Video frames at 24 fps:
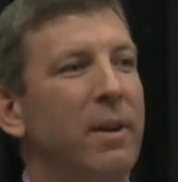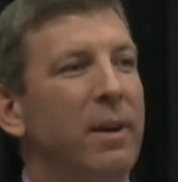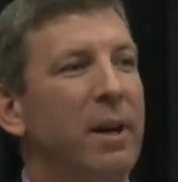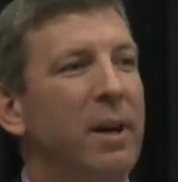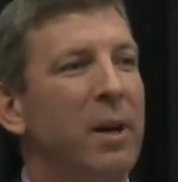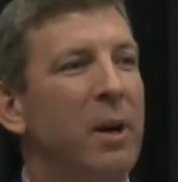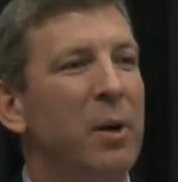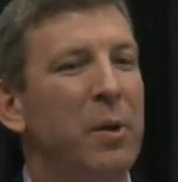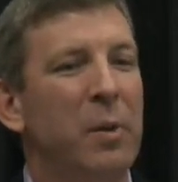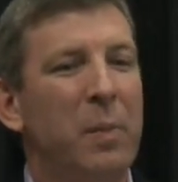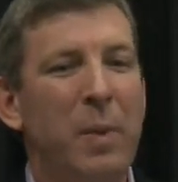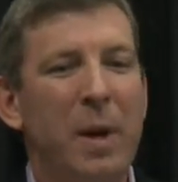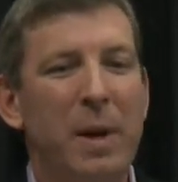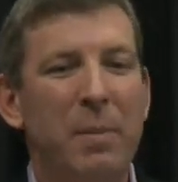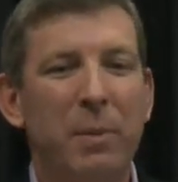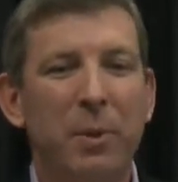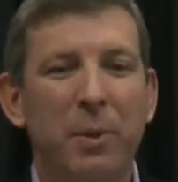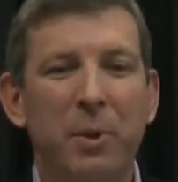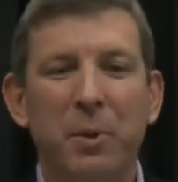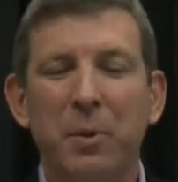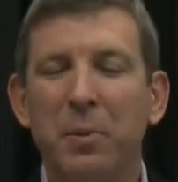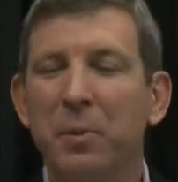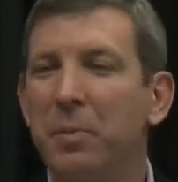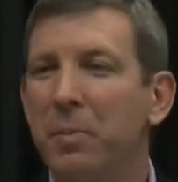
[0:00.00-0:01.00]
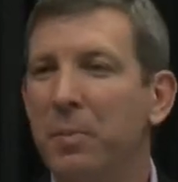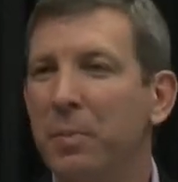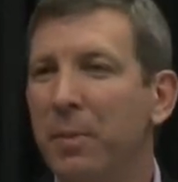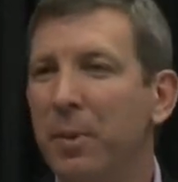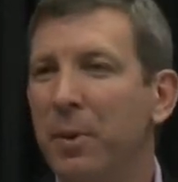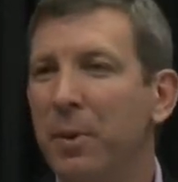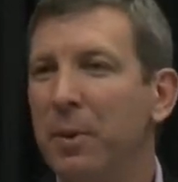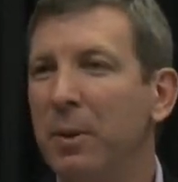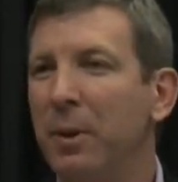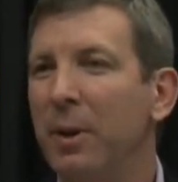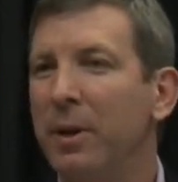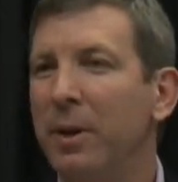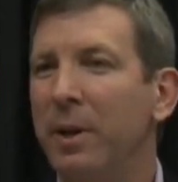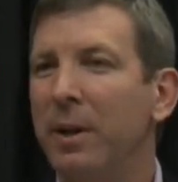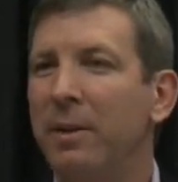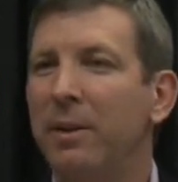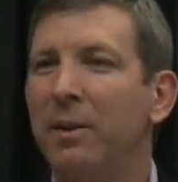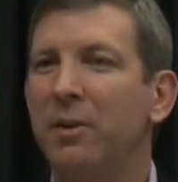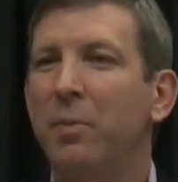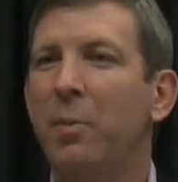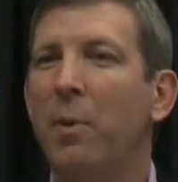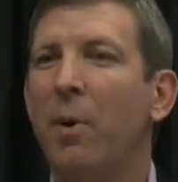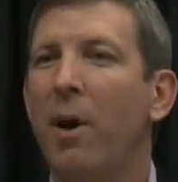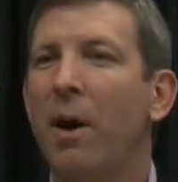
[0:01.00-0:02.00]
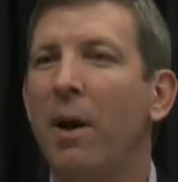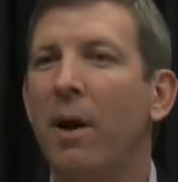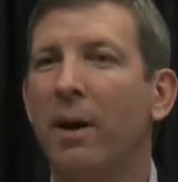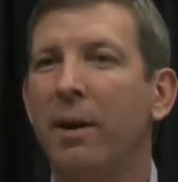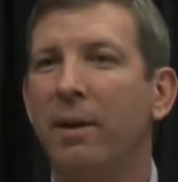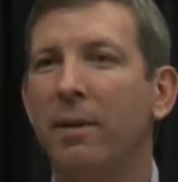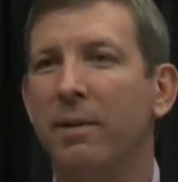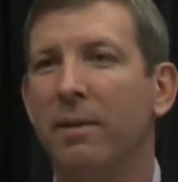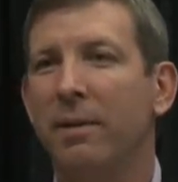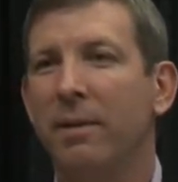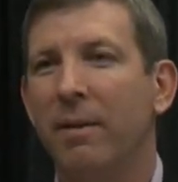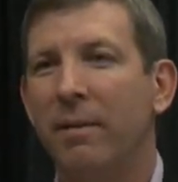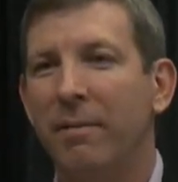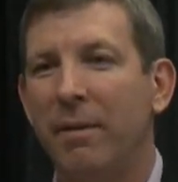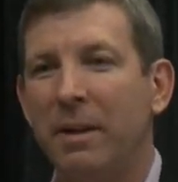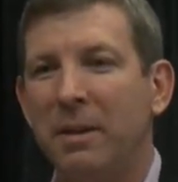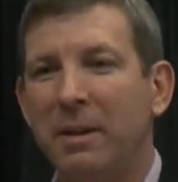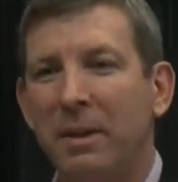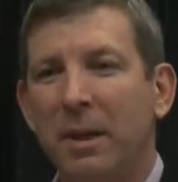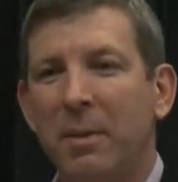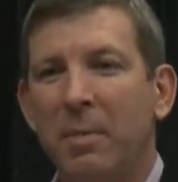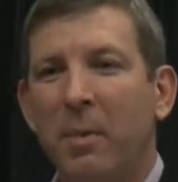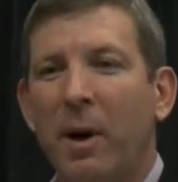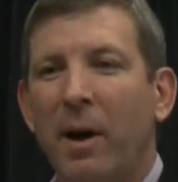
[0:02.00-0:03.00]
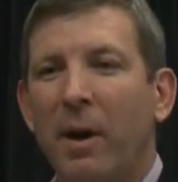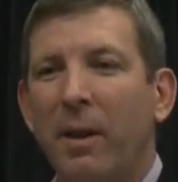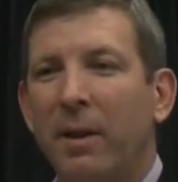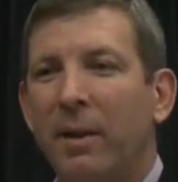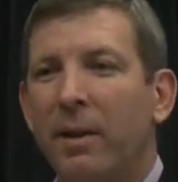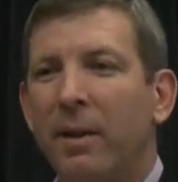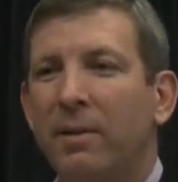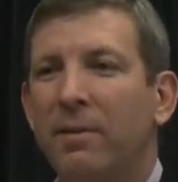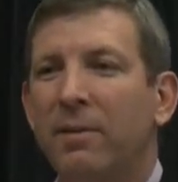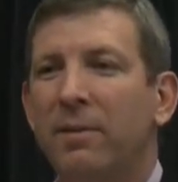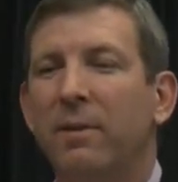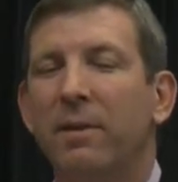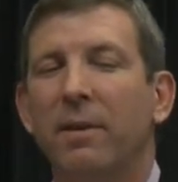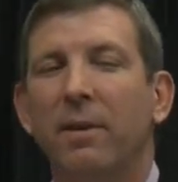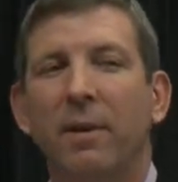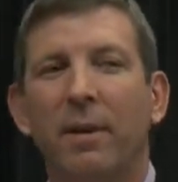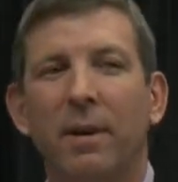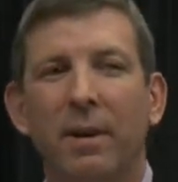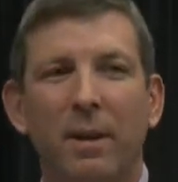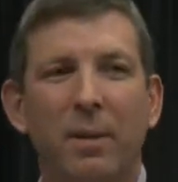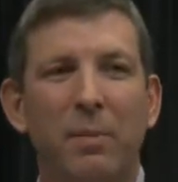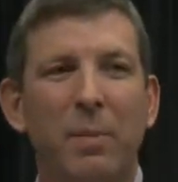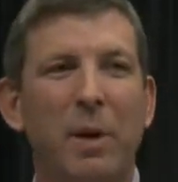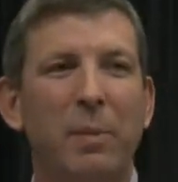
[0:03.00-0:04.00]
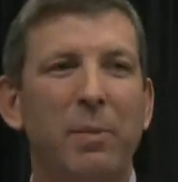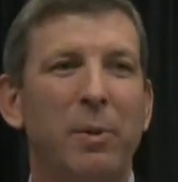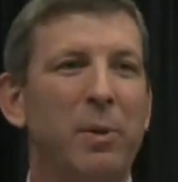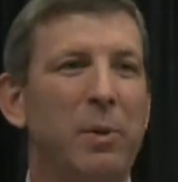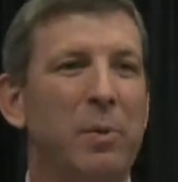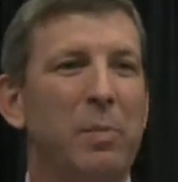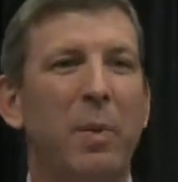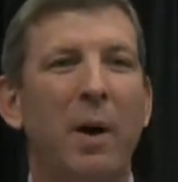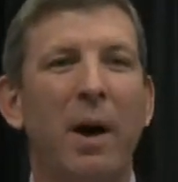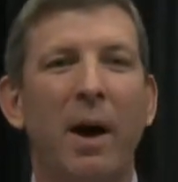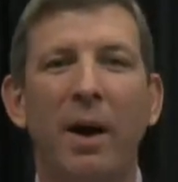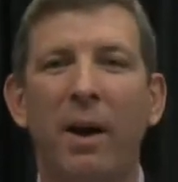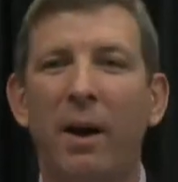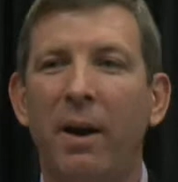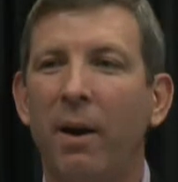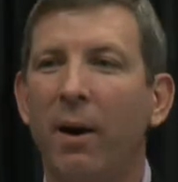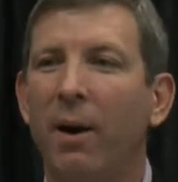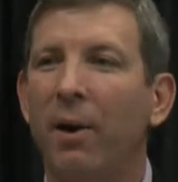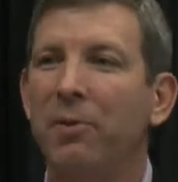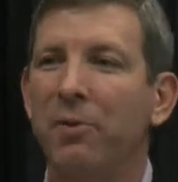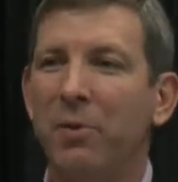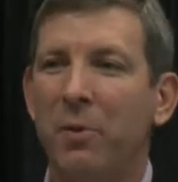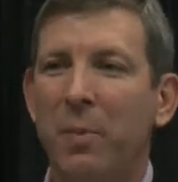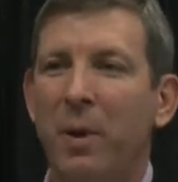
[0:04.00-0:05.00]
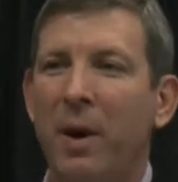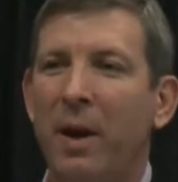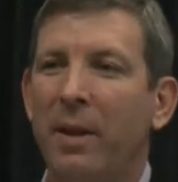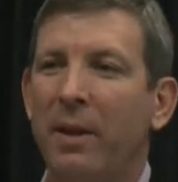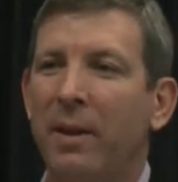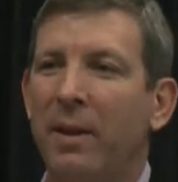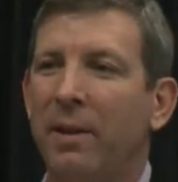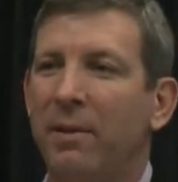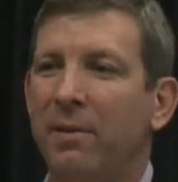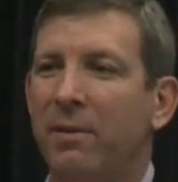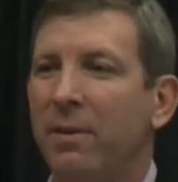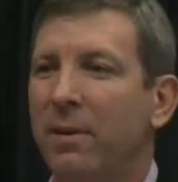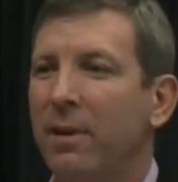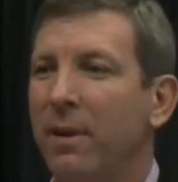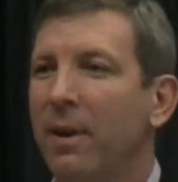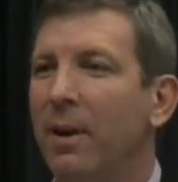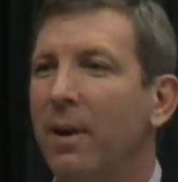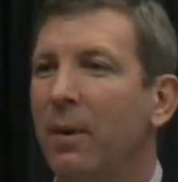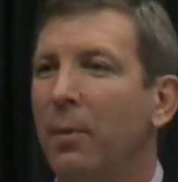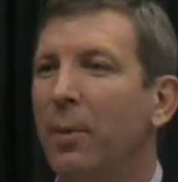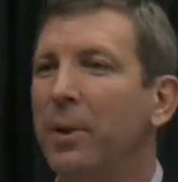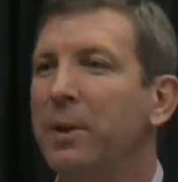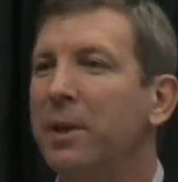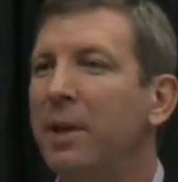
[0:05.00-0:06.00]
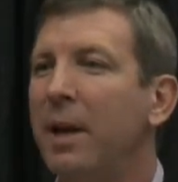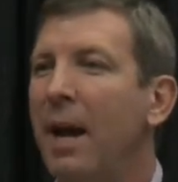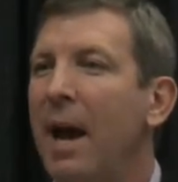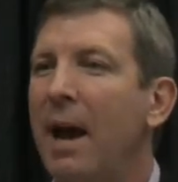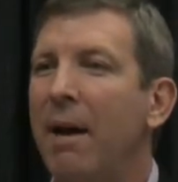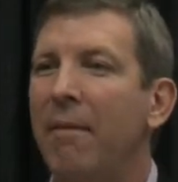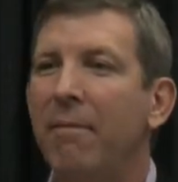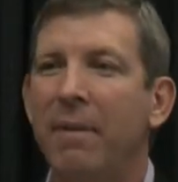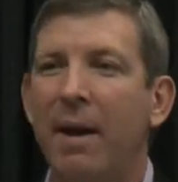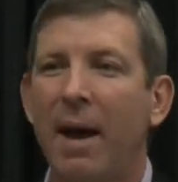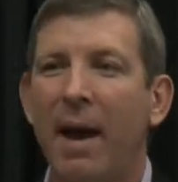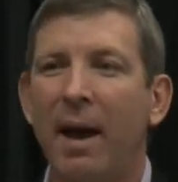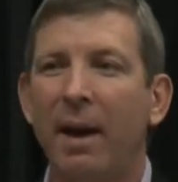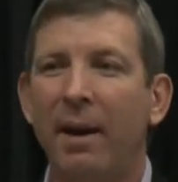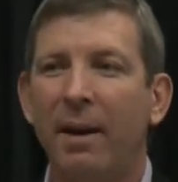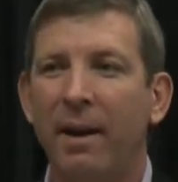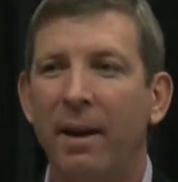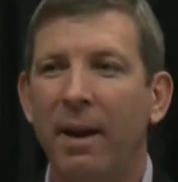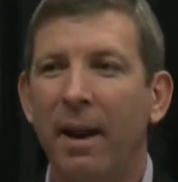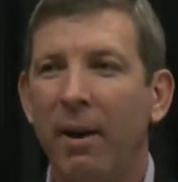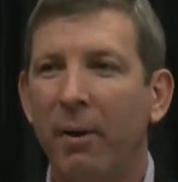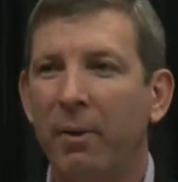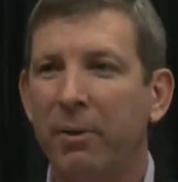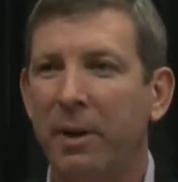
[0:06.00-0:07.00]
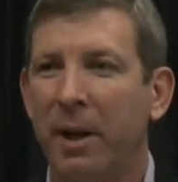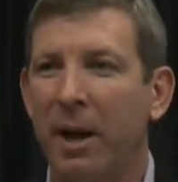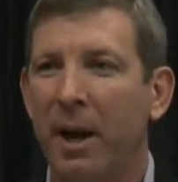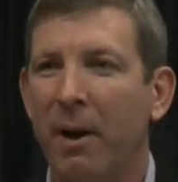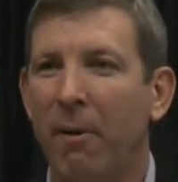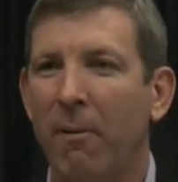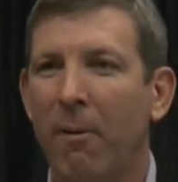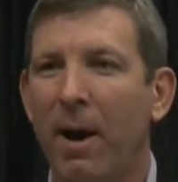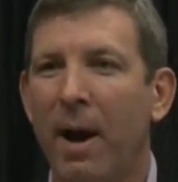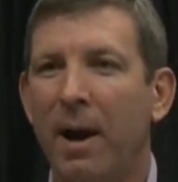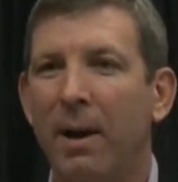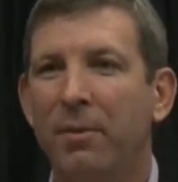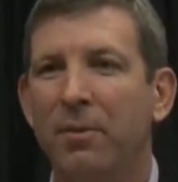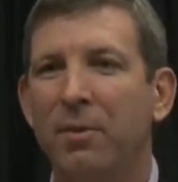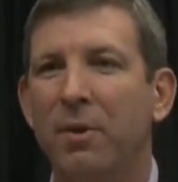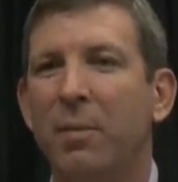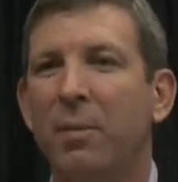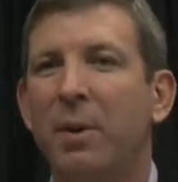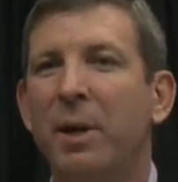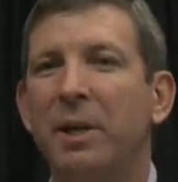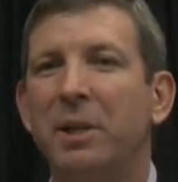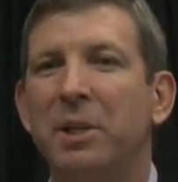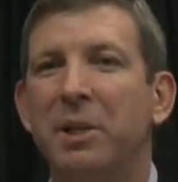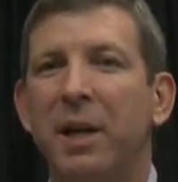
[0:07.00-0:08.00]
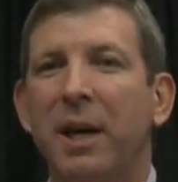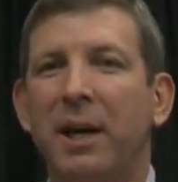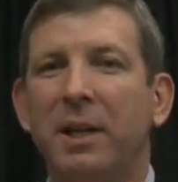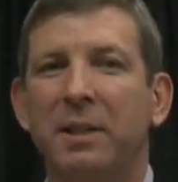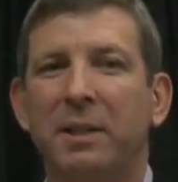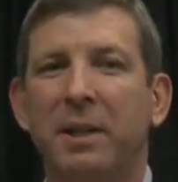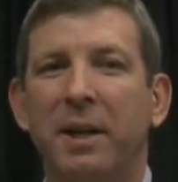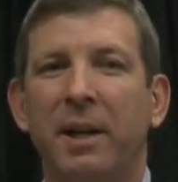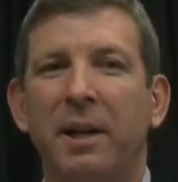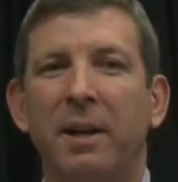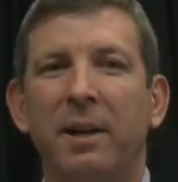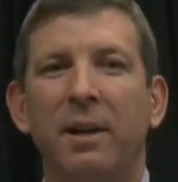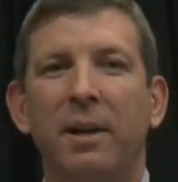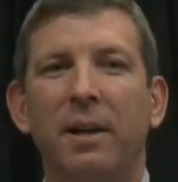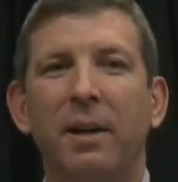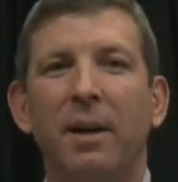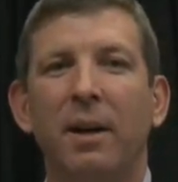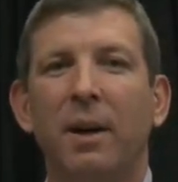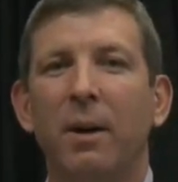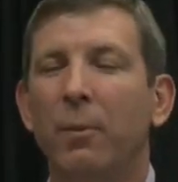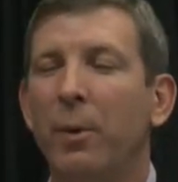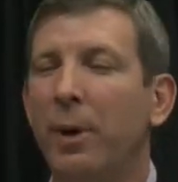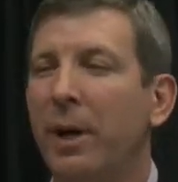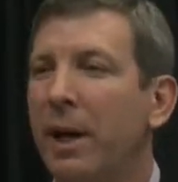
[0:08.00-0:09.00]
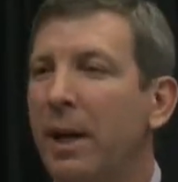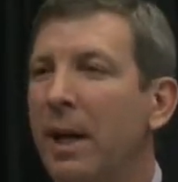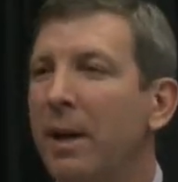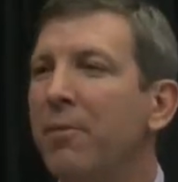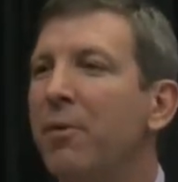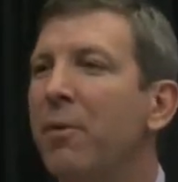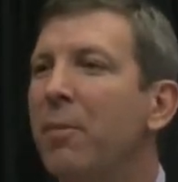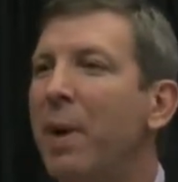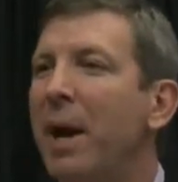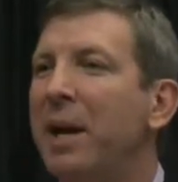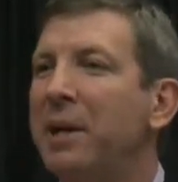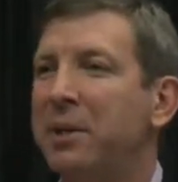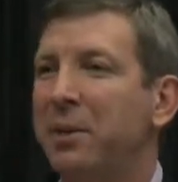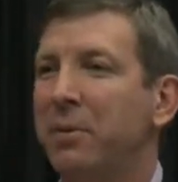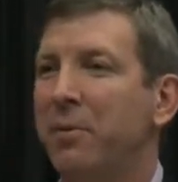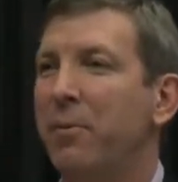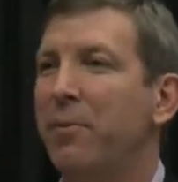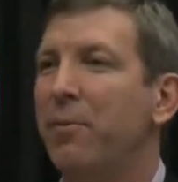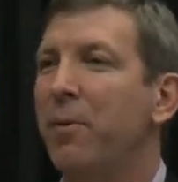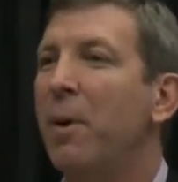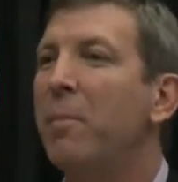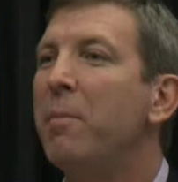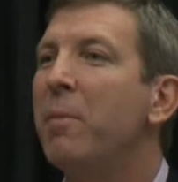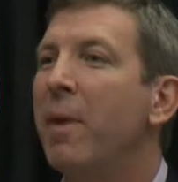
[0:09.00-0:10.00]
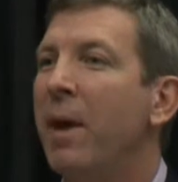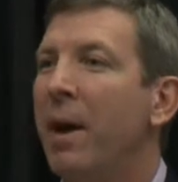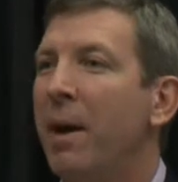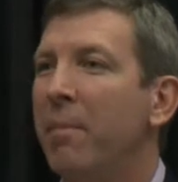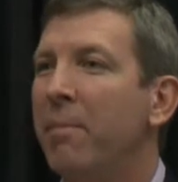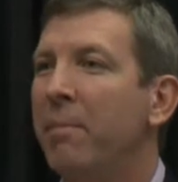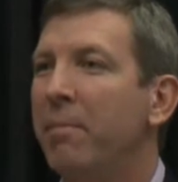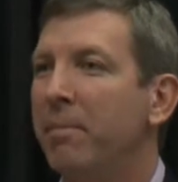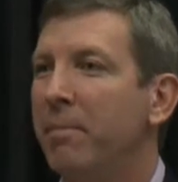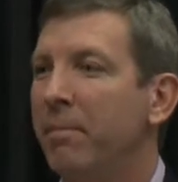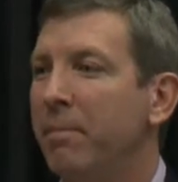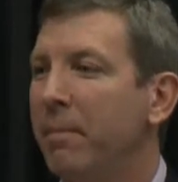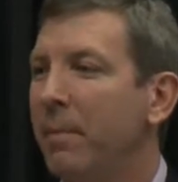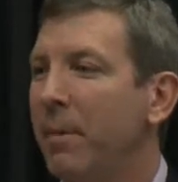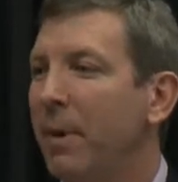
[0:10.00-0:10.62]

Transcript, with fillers: you know, the people who, who looked at this product eventually bought this the people who bought it also bought this. We should have that in healthcare, right? If somebody checks in, we get information from them.